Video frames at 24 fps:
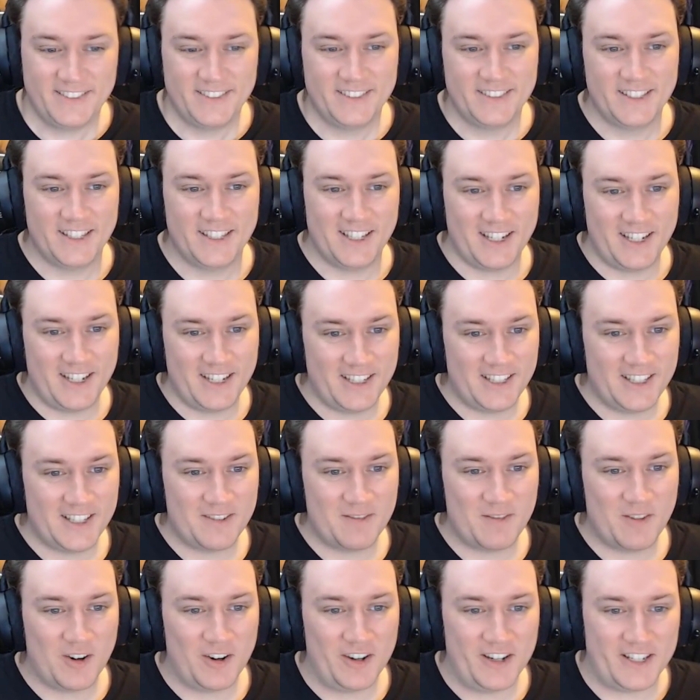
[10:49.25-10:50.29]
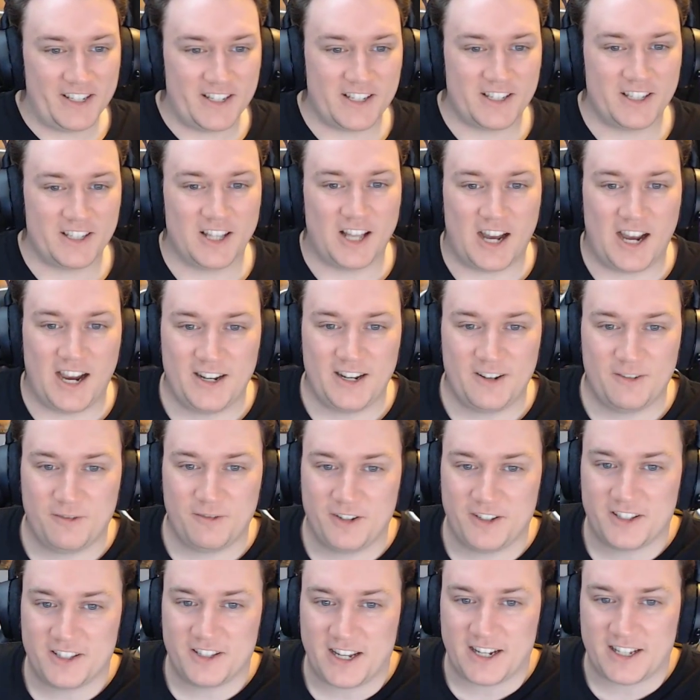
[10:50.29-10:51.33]
Look at them all. It's lined
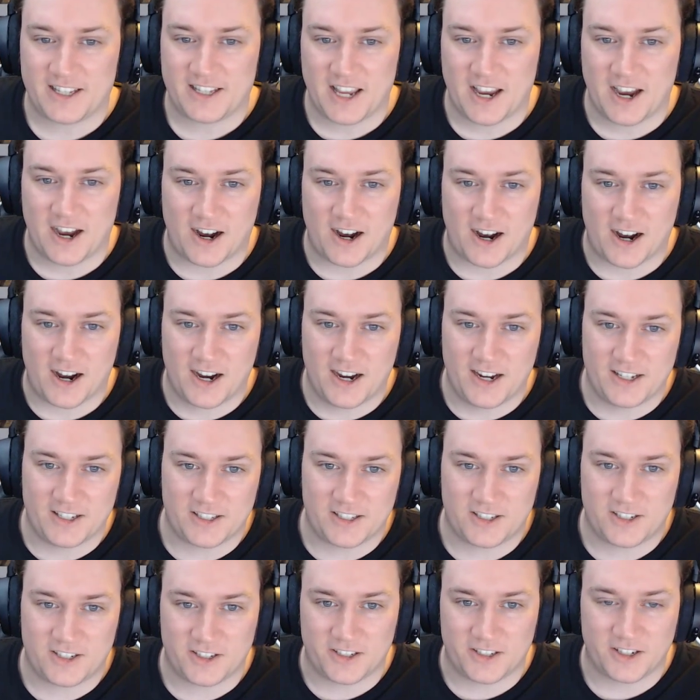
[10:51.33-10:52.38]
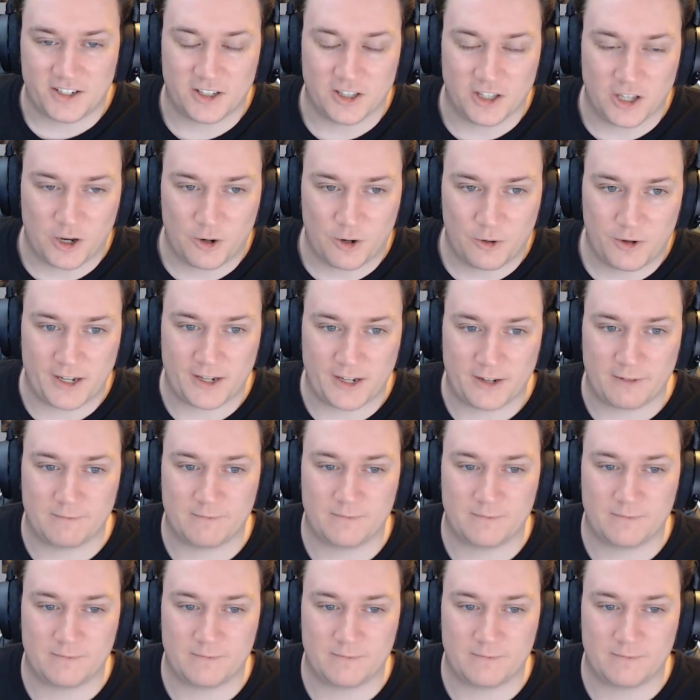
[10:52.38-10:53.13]
with like their eyes just glowing.